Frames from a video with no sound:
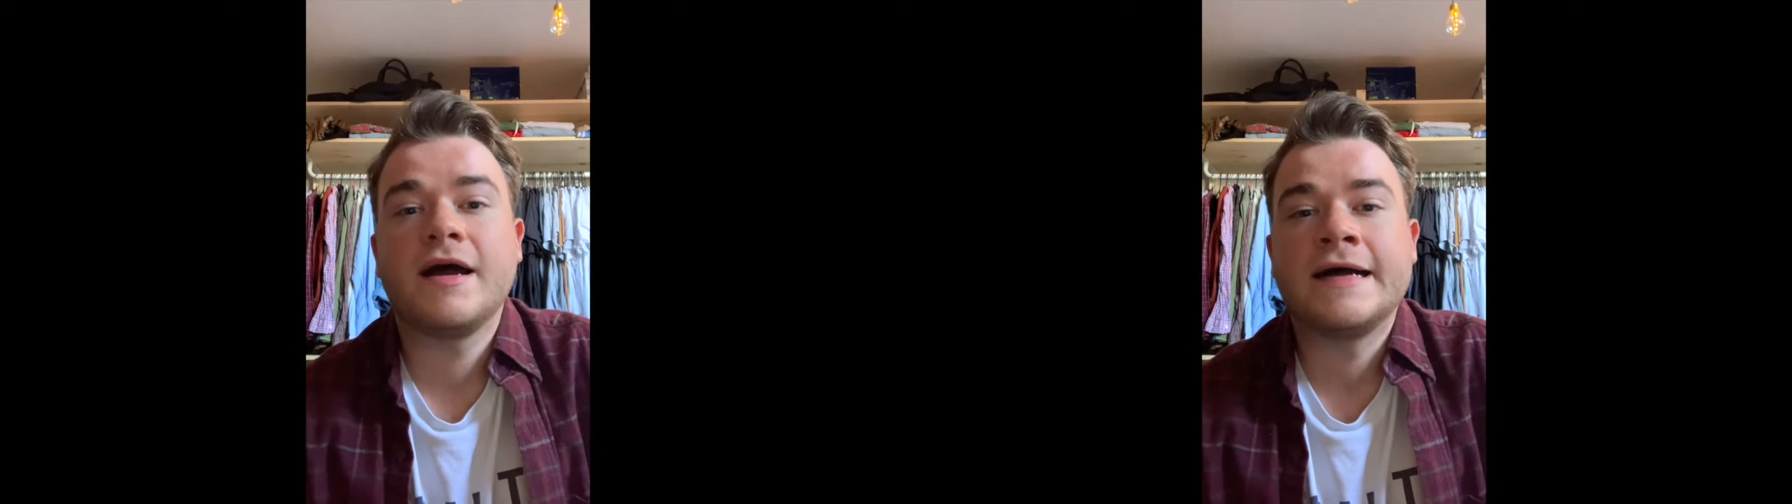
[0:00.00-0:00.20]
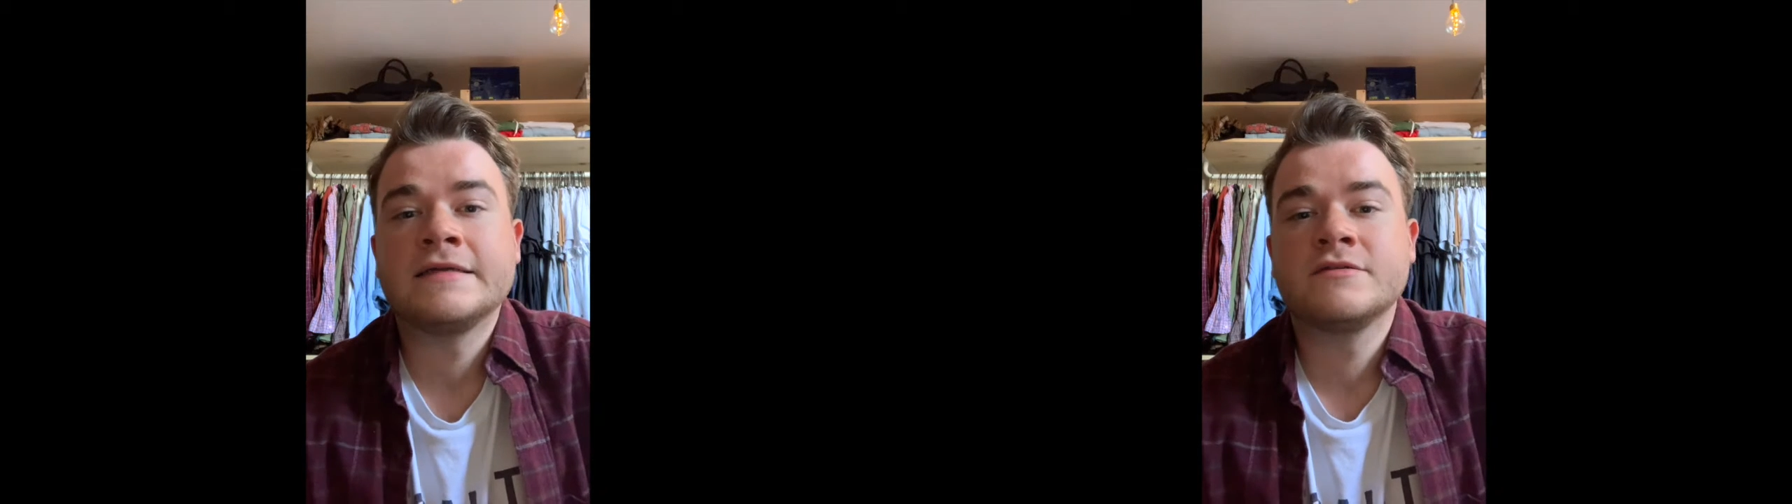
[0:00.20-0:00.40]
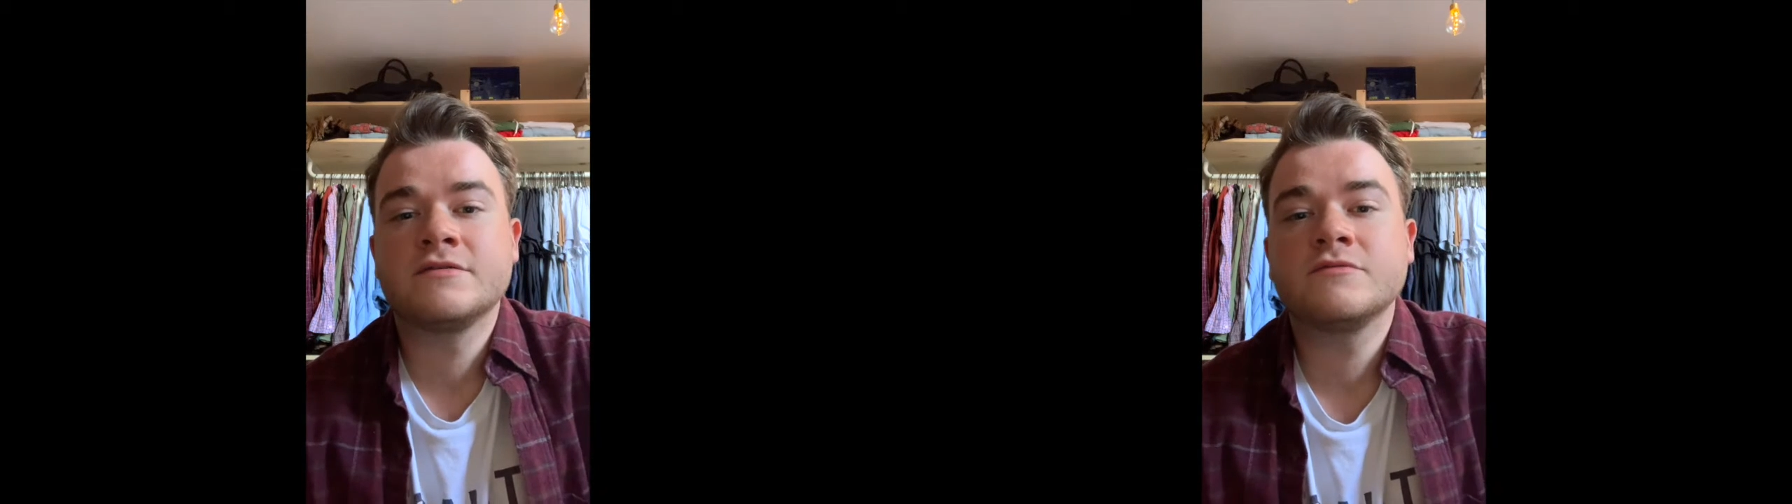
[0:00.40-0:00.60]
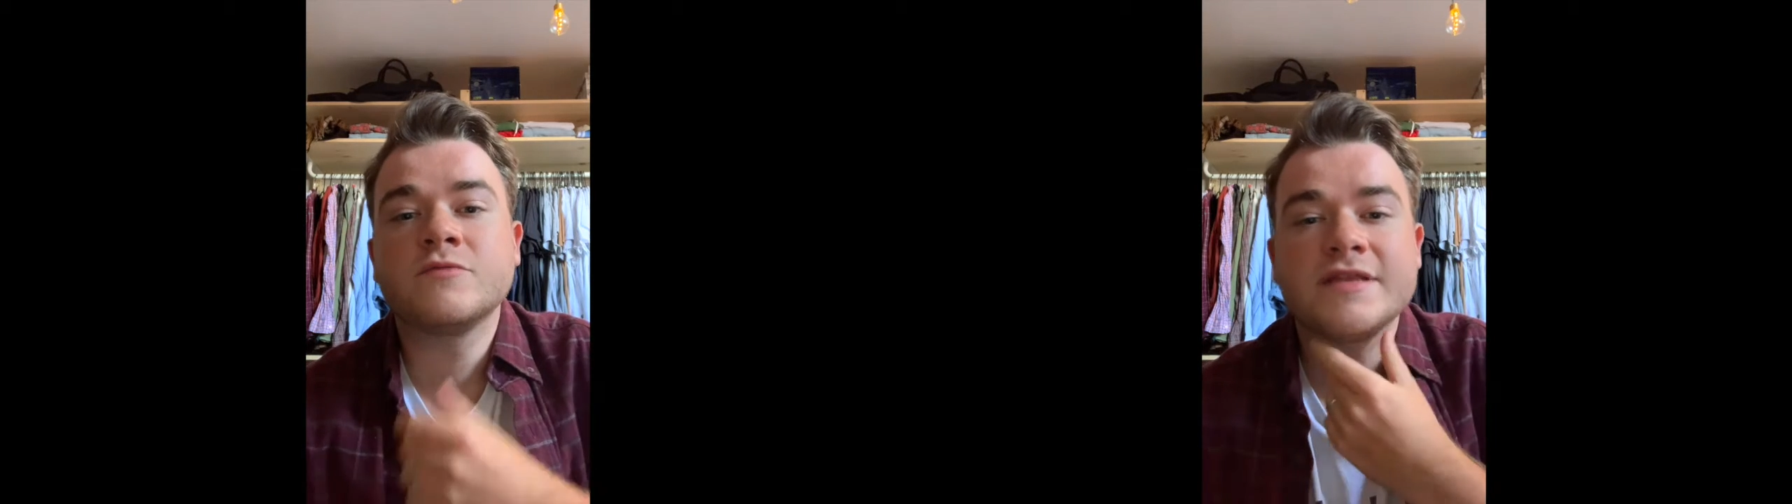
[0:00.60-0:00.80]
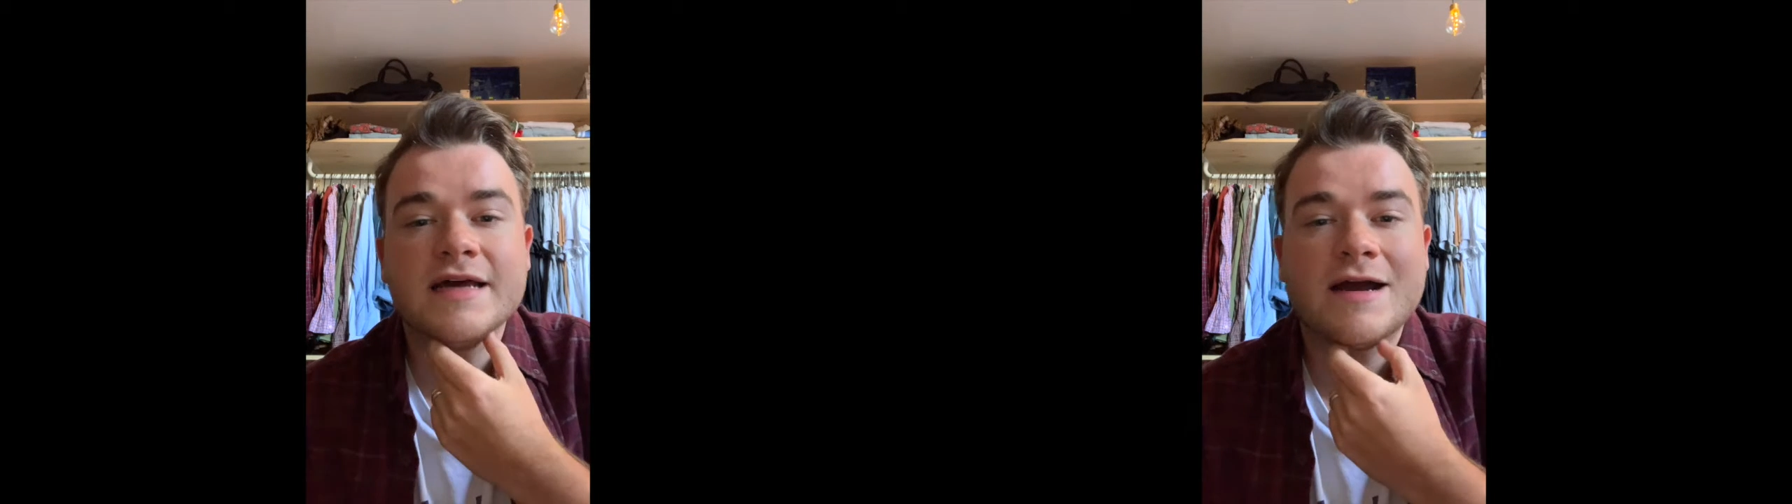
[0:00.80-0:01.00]
and
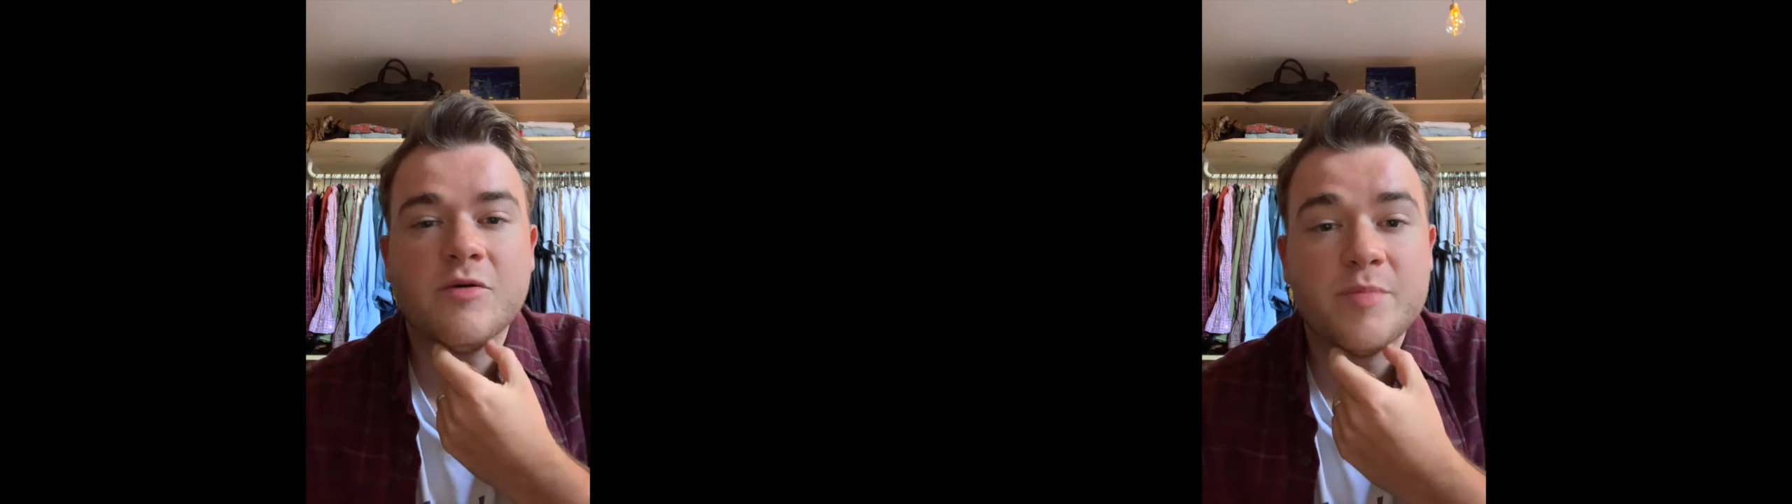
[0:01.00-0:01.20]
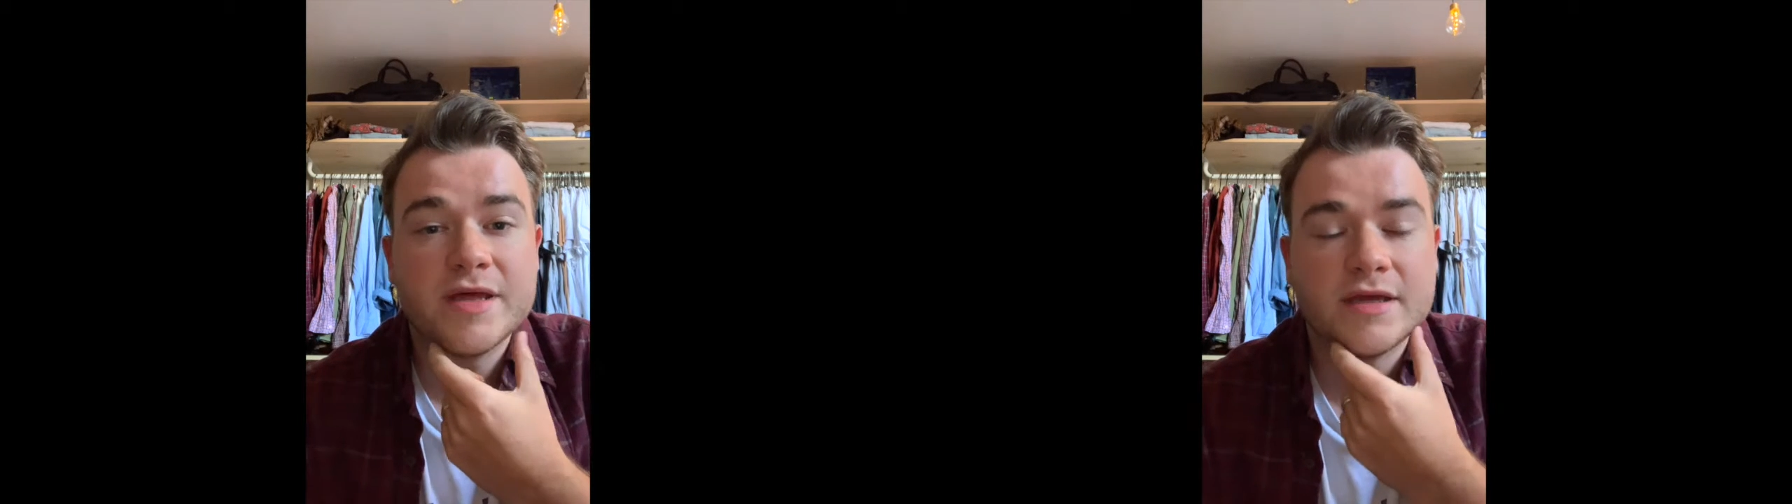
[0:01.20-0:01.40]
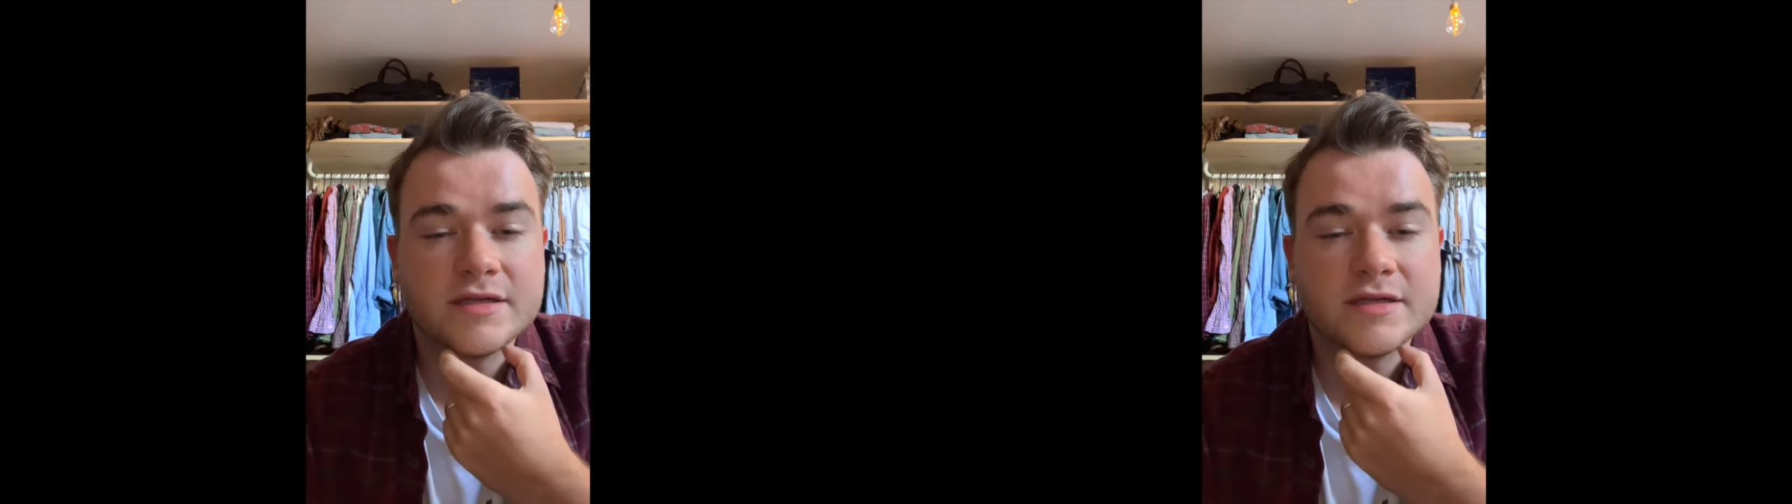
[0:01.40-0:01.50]
without a beard,